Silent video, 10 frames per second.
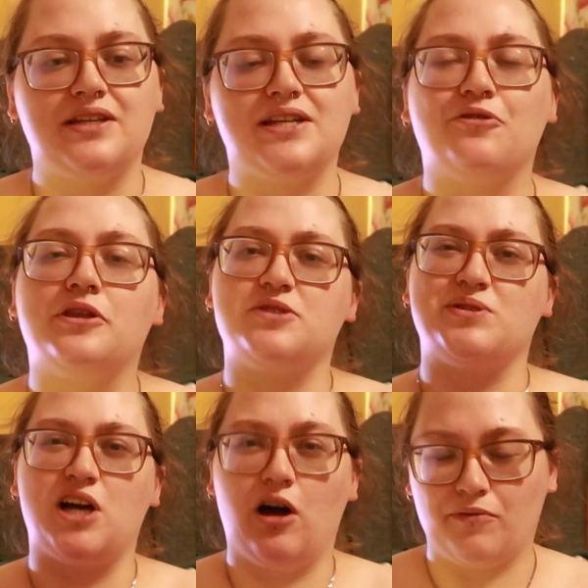several things
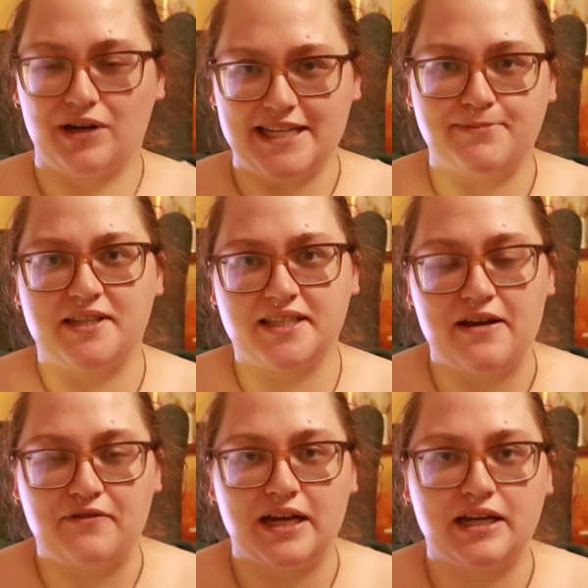which aren't really
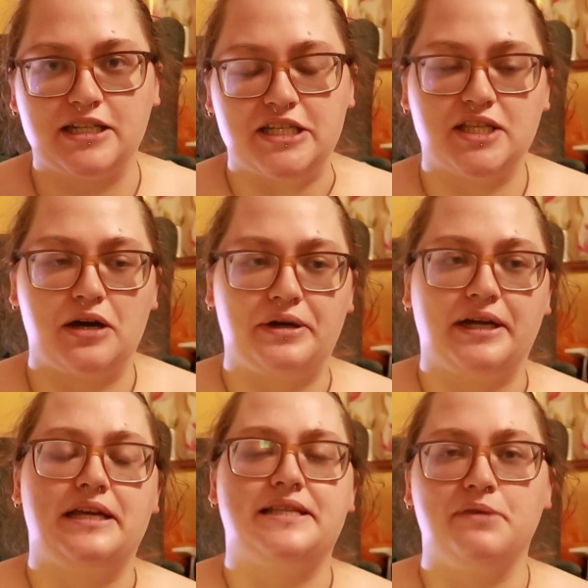specific to
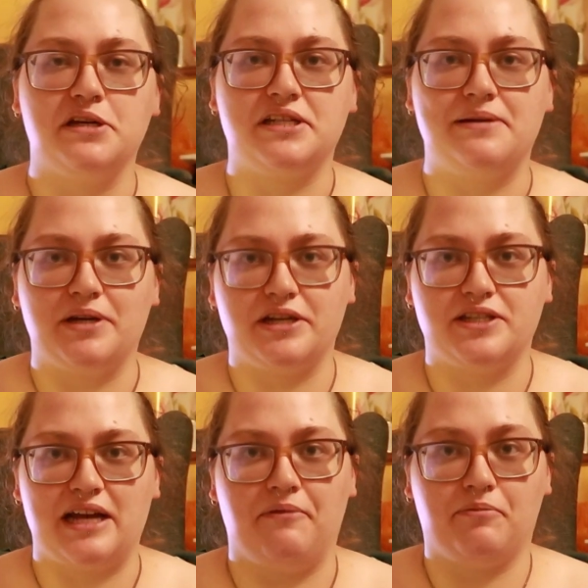sewing. It's mostly
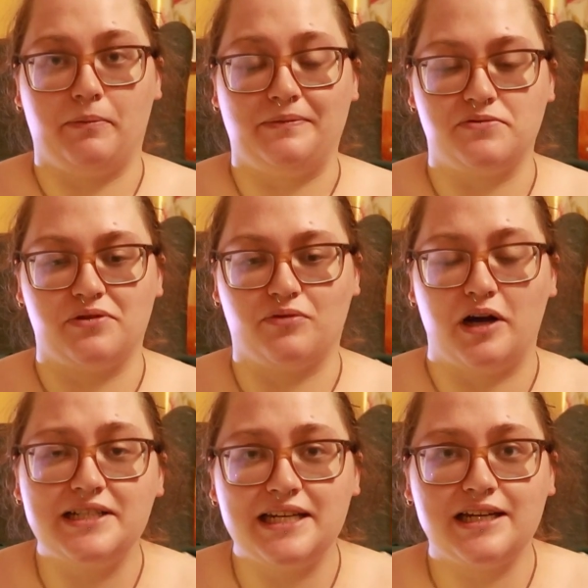because I have problems with
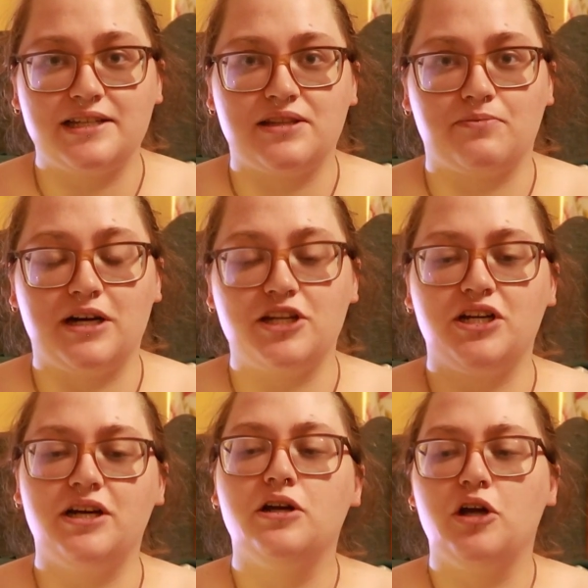writing because of the
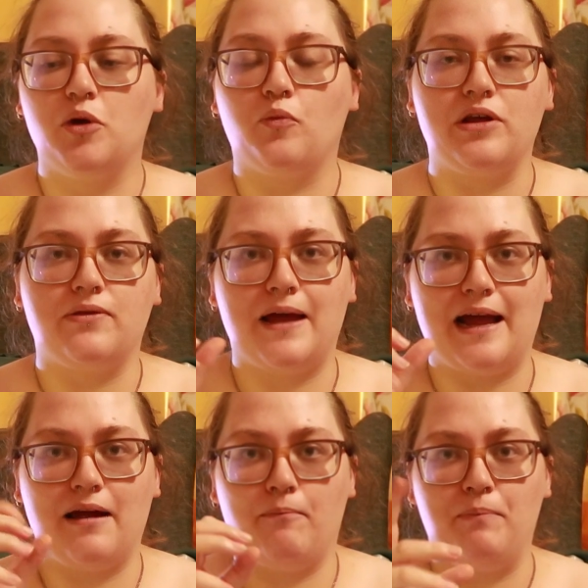pressure, with
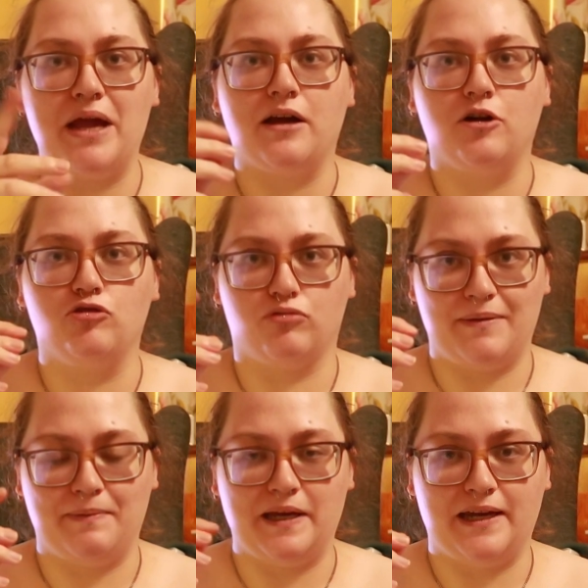big
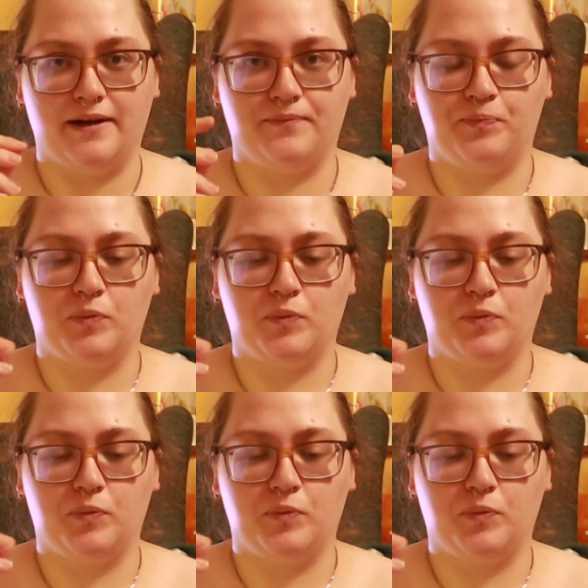grippy